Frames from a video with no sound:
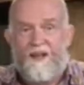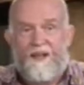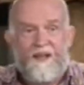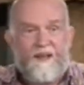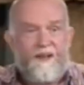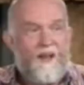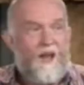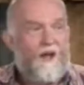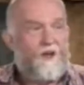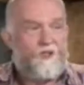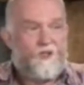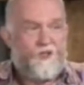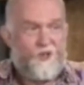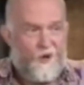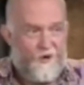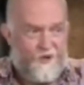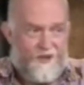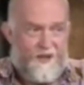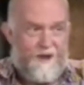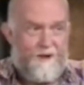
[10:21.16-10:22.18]
Now
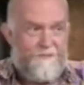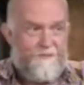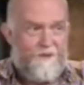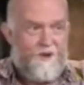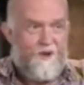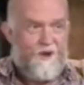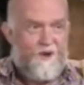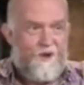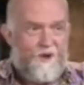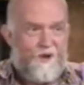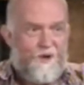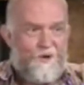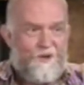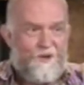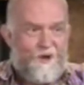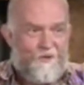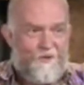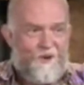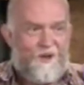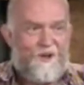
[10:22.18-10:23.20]
show them who the
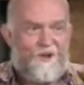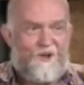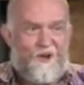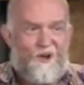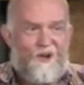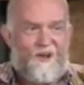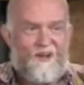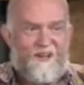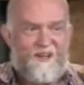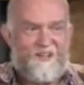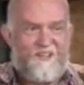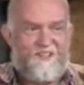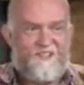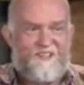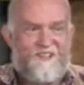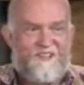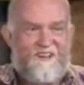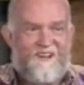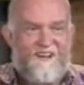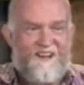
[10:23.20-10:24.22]
real God is.